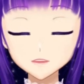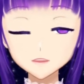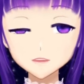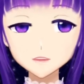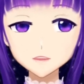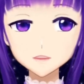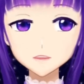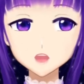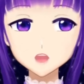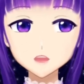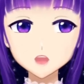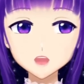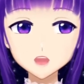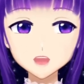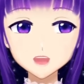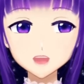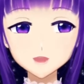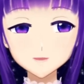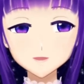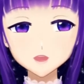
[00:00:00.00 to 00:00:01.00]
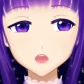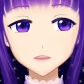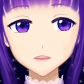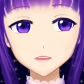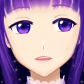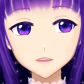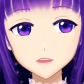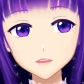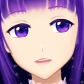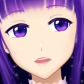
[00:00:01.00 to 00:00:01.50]
This is for
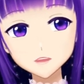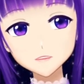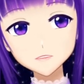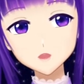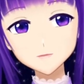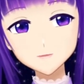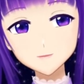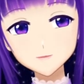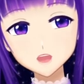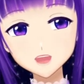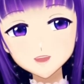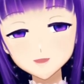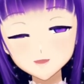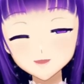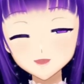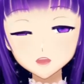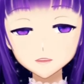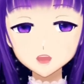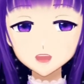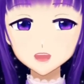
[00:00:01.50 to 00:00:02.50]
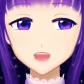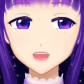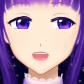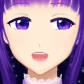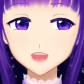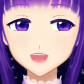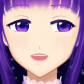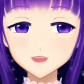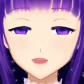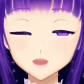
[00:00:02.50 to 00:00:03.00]
all my friends and
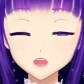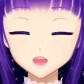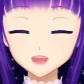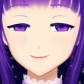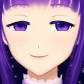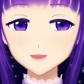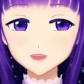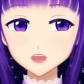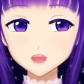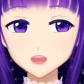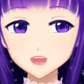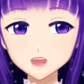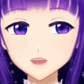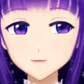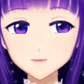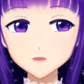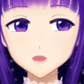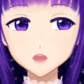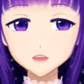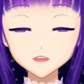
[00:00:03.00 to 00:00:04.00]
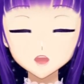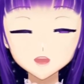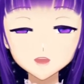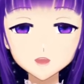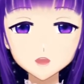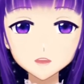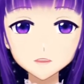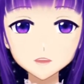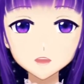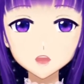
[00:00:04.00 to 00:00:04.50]
family on
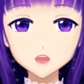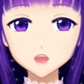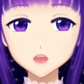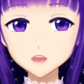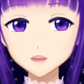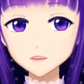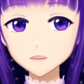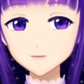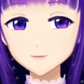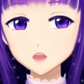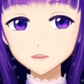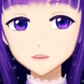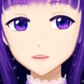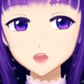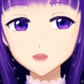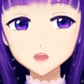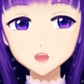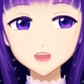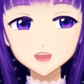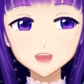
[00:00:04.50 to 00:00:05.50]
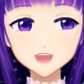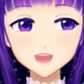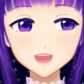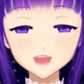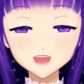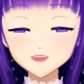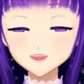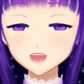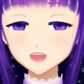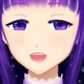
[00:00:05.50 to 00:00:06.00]
how to become an
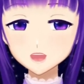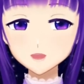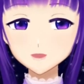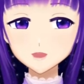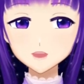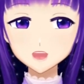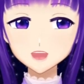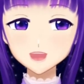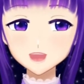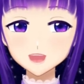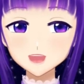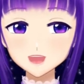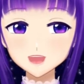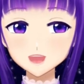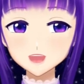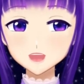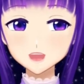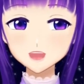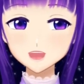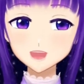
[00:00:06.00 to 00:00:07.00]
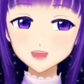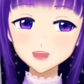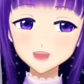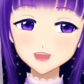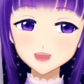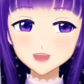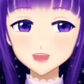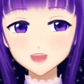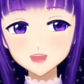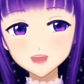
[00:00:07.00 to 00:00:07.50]
animated person, aka a
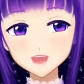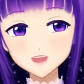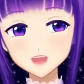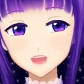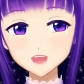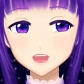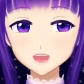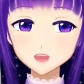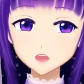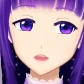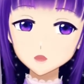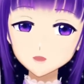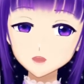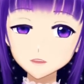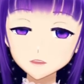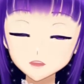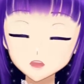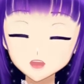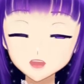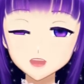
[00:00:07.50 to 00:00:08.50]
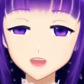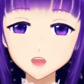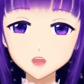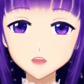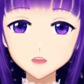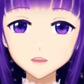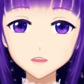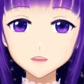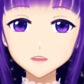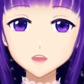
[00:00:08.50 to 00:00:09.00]
VTuber,
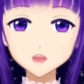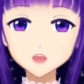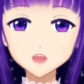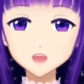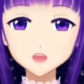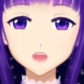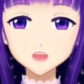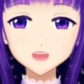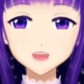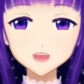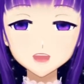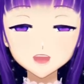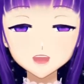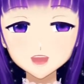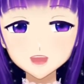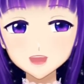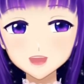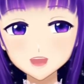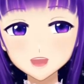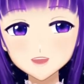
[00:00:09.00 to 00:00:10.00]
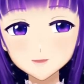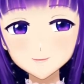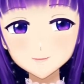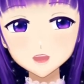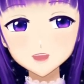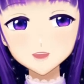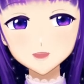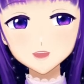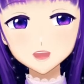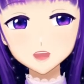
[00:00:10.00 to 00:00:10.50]
the dummy
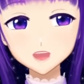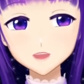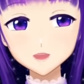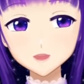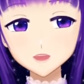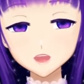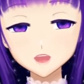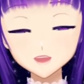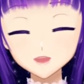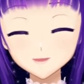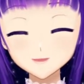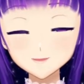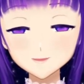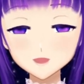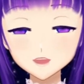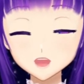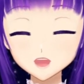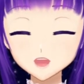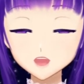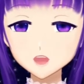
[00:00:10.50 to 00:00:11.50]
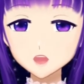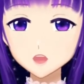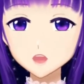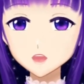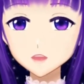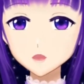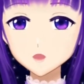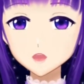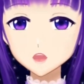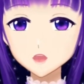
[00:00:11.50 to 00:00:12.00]
version.
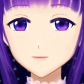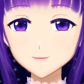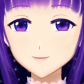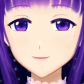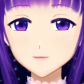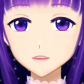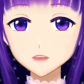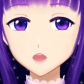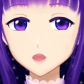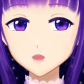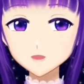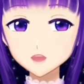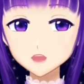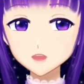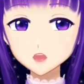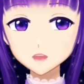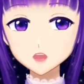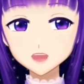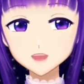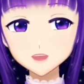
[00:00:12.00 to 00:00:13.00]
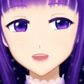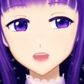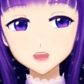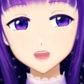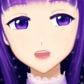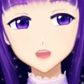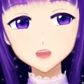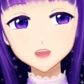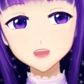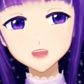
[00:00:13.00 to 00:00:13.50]
I will try to cover it in
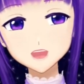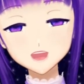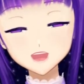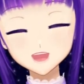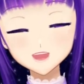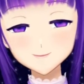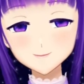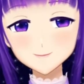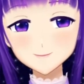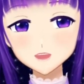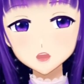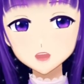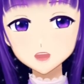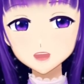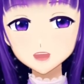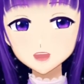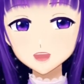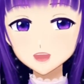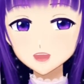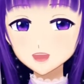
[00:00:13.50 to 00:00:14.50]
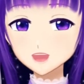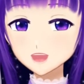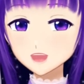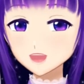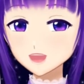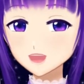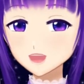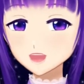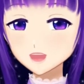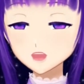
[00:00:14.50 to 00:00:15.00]
10 minutes.
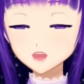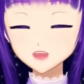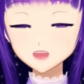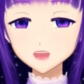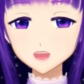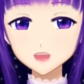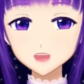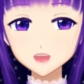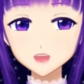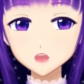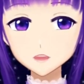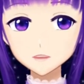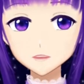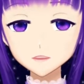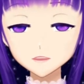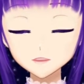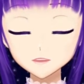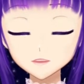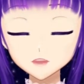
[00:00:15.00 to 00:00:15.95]
Here we go.